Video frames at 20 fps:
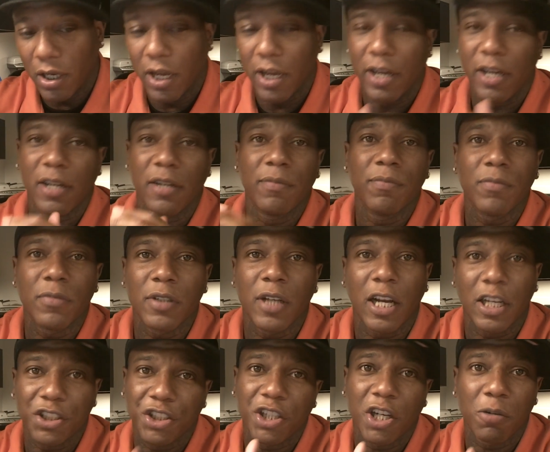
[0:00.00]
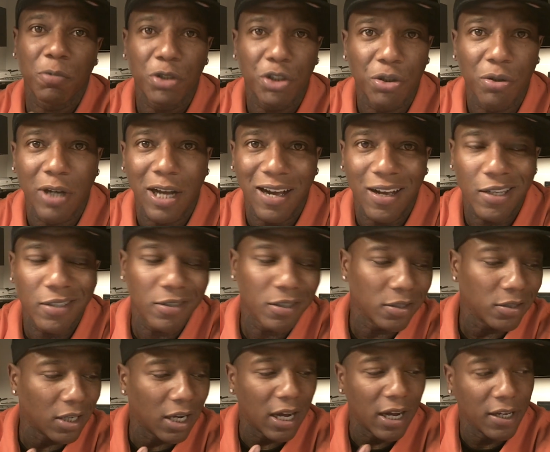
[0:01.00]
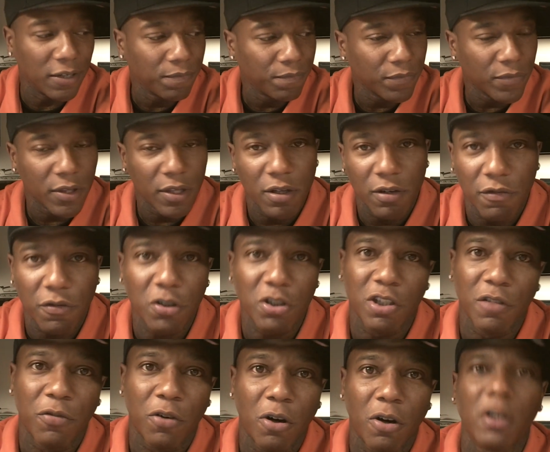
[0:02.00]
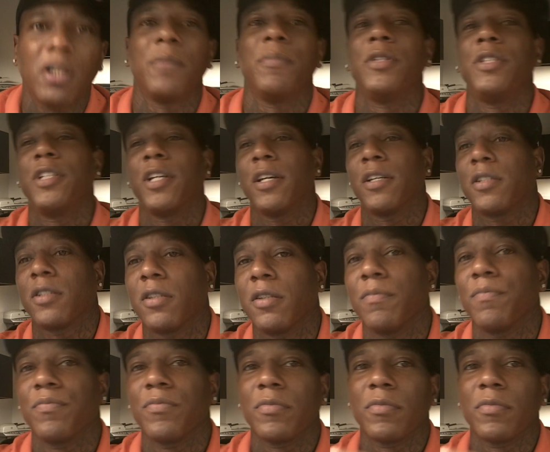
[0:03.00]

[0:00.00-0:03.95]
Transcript: and I'll share with you guys. Alright, first of all, let me just